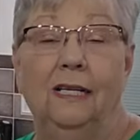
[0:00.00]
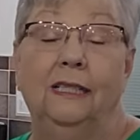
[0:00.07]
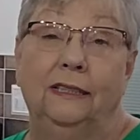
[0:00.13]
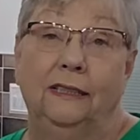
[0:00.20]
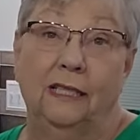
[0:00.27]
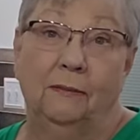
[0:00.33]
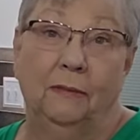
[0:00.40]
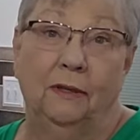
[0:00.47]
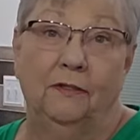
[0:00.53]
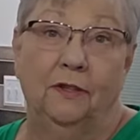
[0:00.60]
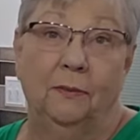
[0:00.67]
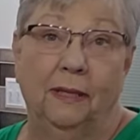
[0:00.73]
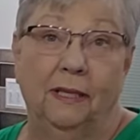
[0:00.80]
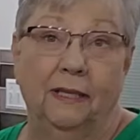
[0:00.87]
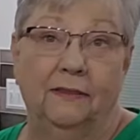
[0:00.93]
Some of
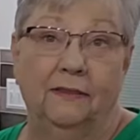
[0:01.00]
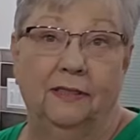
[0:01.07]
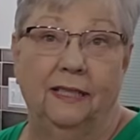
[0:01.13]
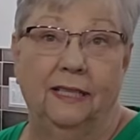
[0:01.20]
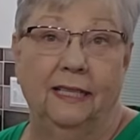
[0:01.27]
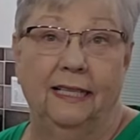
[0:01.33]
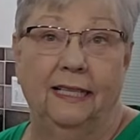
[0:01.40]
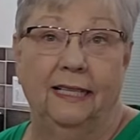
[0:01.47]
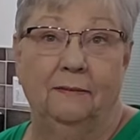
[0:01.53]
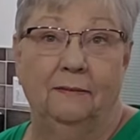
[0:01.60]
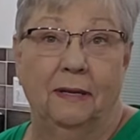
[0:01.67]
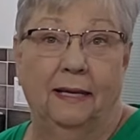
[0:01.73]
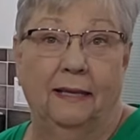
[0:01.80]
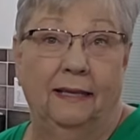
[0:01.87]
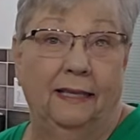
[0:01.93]
you may have seen
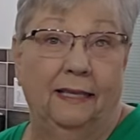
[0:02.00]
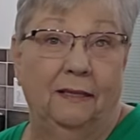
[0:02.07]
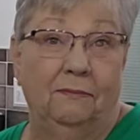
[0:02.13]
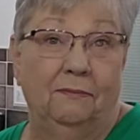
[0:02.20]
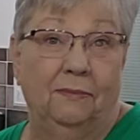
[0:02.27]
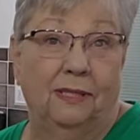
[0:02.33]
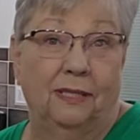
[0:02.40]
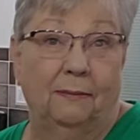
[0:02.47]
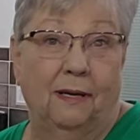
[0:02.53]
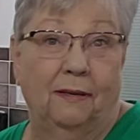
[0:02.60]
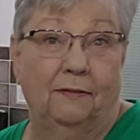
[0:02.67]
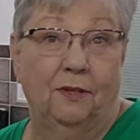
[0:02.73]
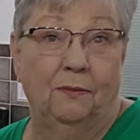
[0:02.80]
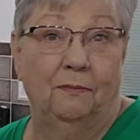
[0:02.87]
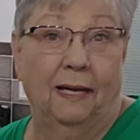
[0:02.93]
it, and some
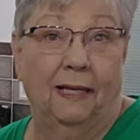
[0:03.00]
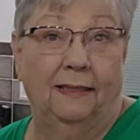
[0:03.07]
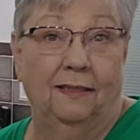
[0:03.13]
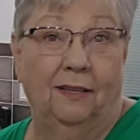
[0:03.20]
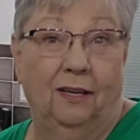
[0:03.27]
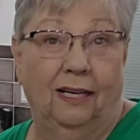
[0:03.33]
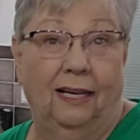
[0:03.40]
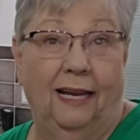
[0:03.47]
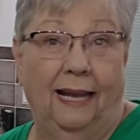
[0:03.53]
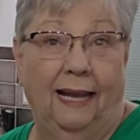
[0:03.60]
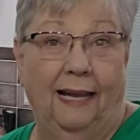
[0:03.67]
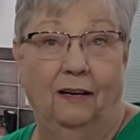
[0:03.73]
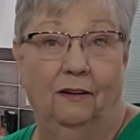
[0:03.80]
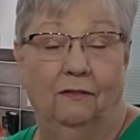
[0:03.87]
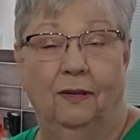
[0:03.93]
of you might not
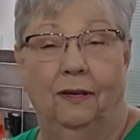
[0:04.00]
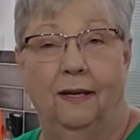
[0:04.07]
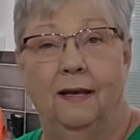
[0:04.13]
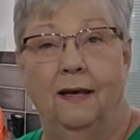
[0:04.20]
have,